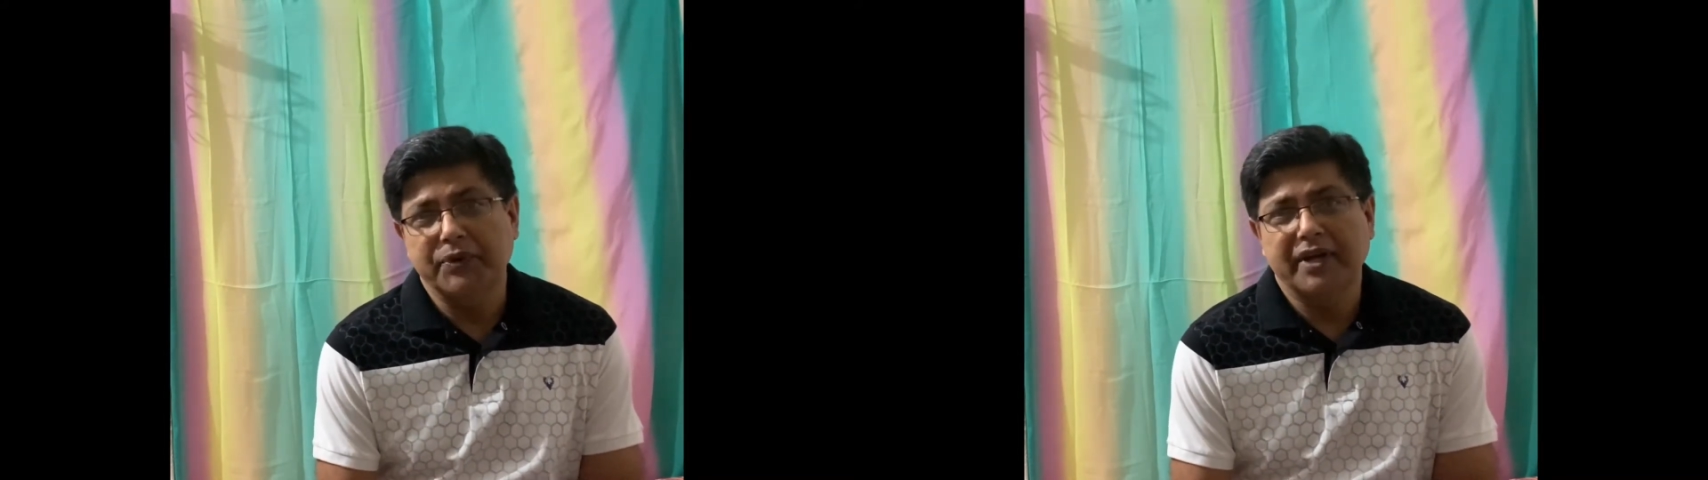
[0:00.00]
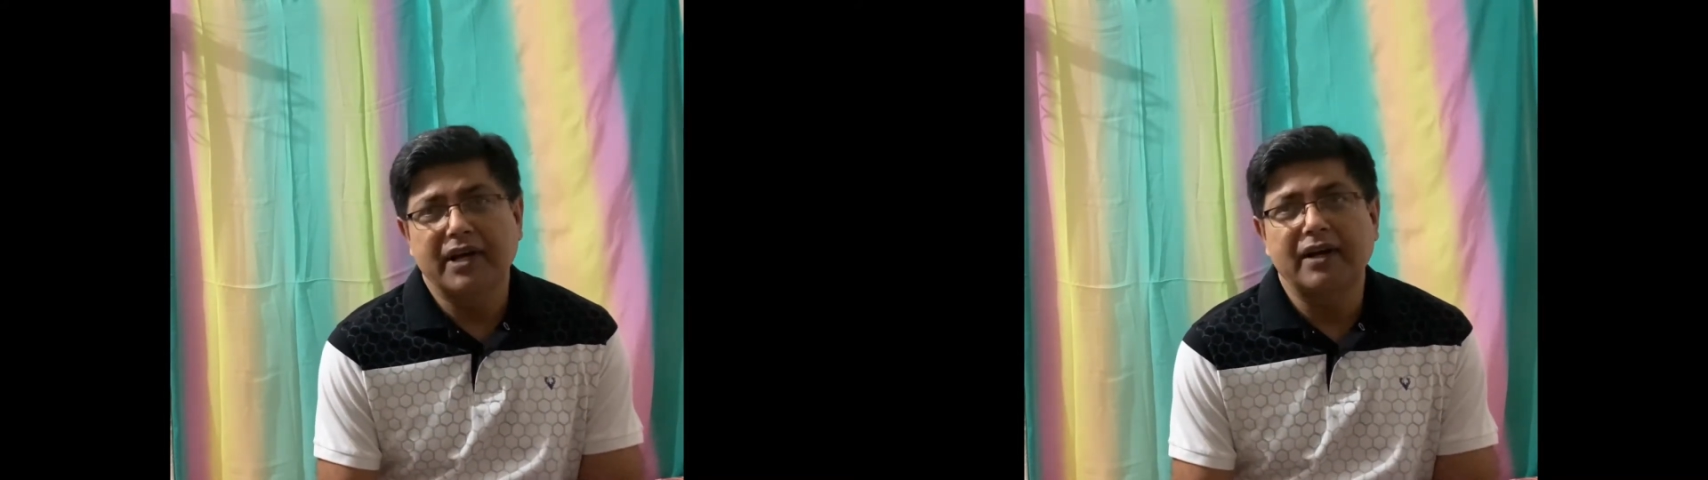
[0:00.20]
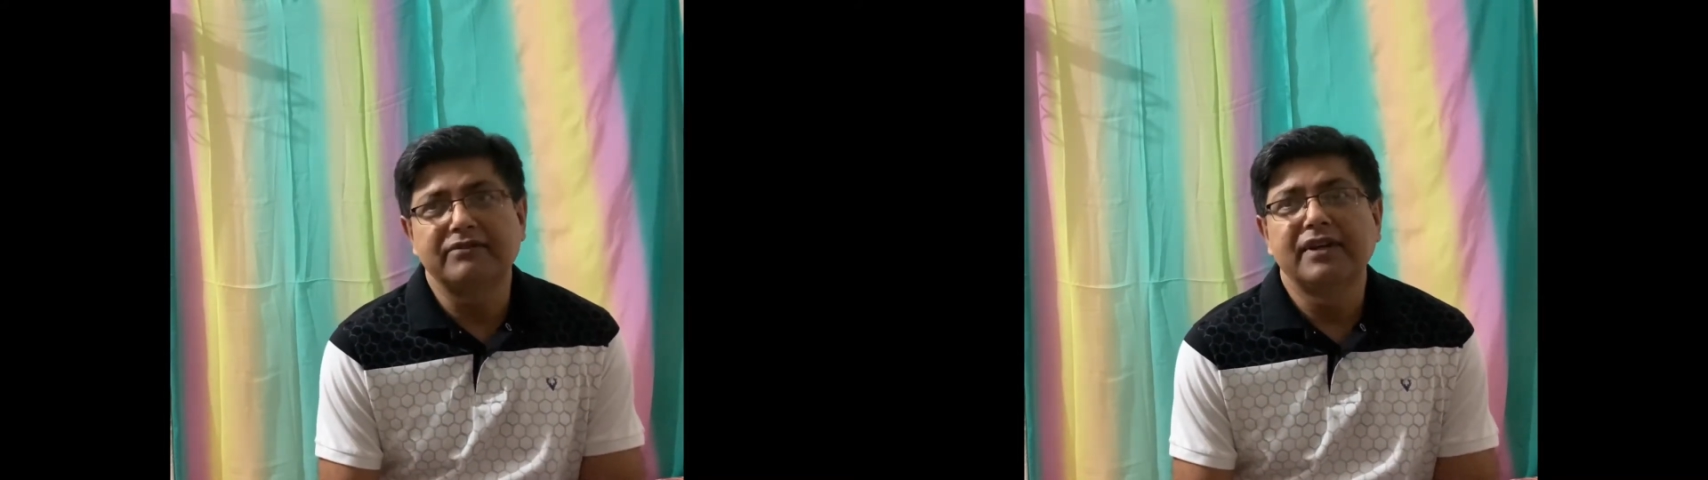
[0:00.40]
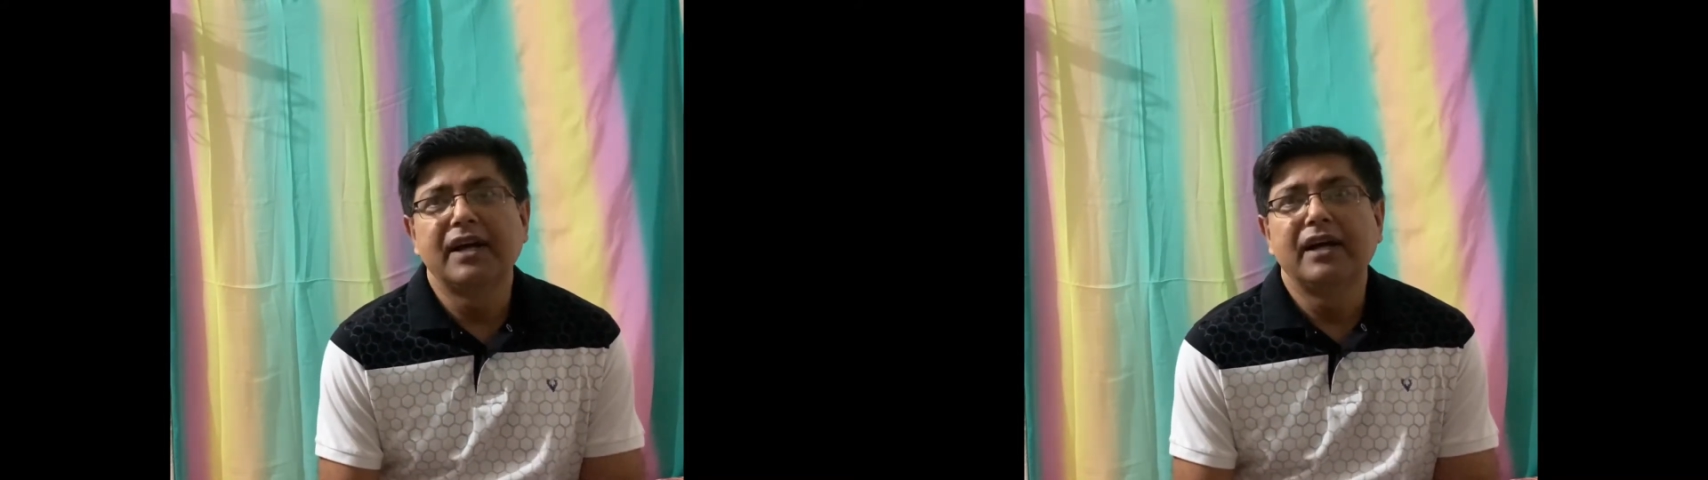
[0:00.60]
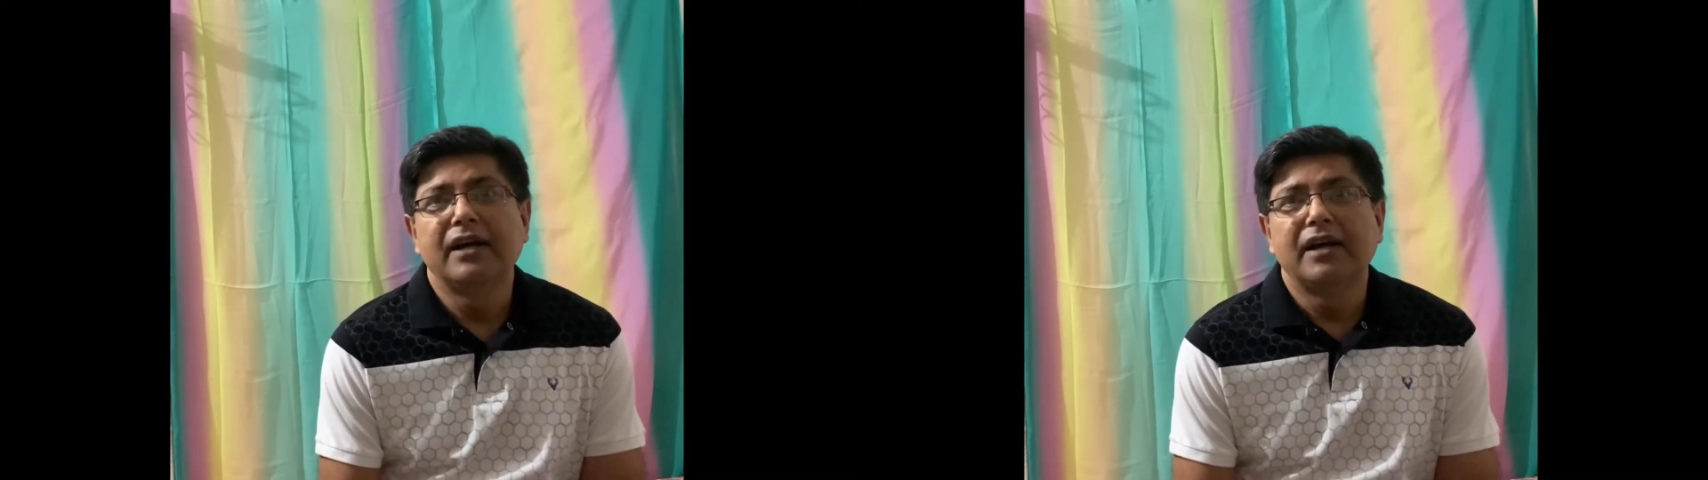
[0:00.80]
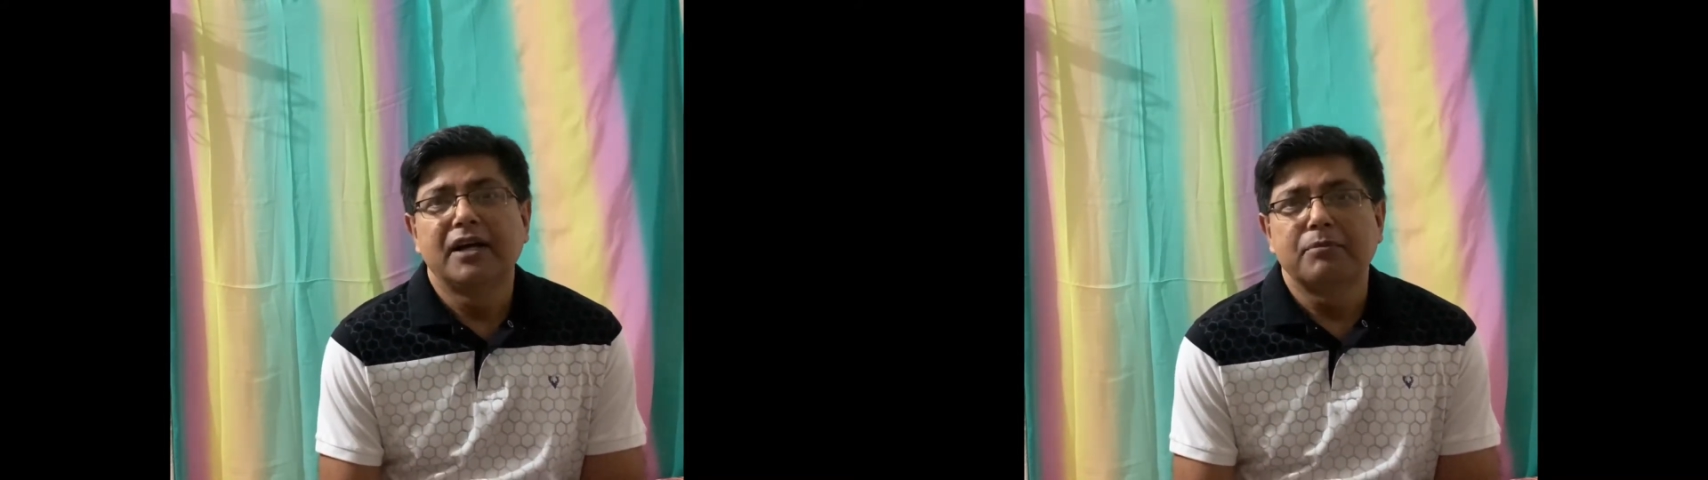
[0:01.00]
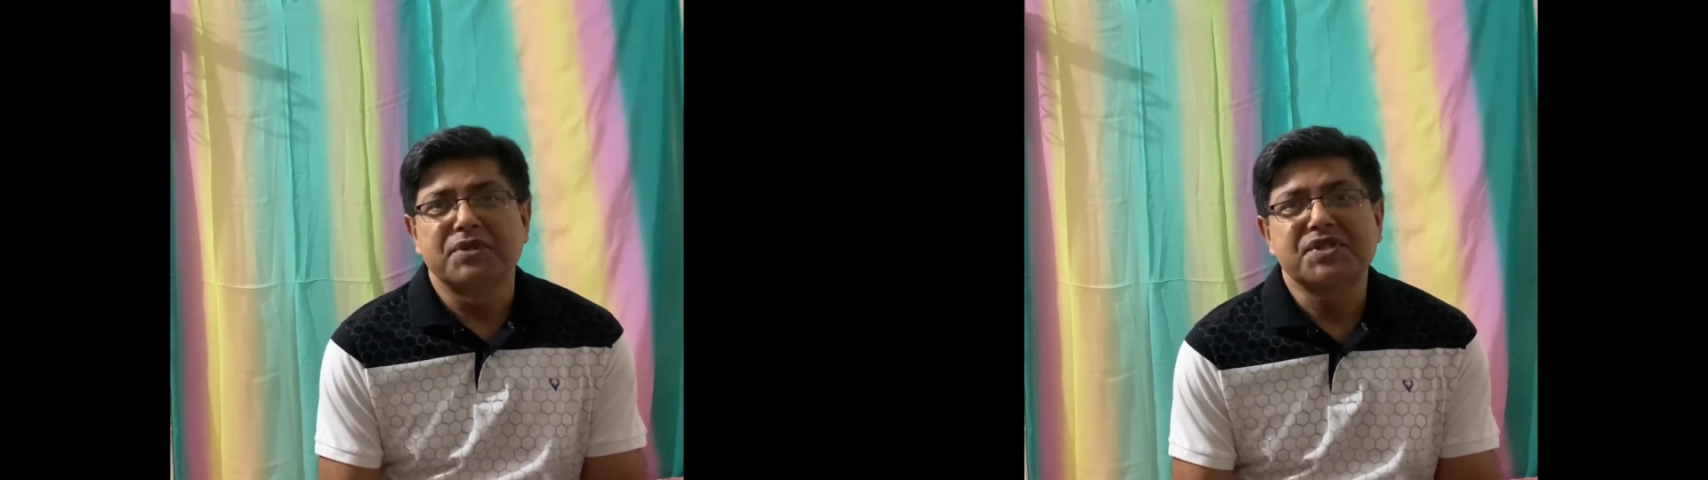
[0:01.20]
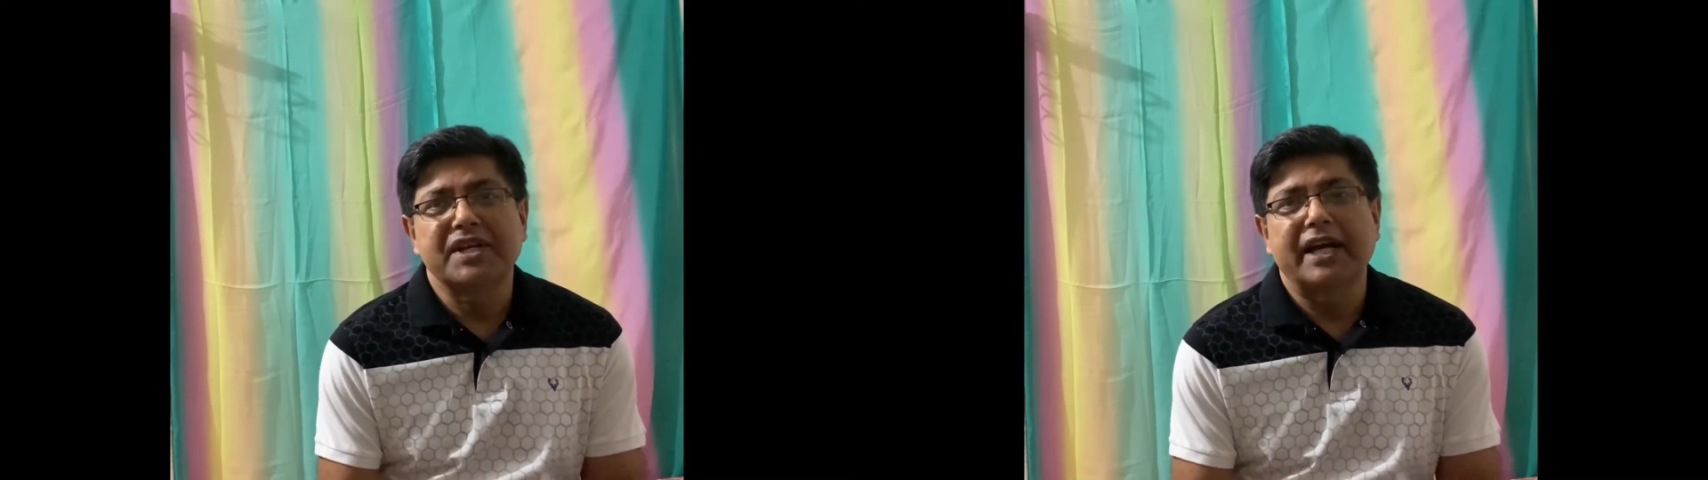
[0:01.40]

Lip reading: have Mr.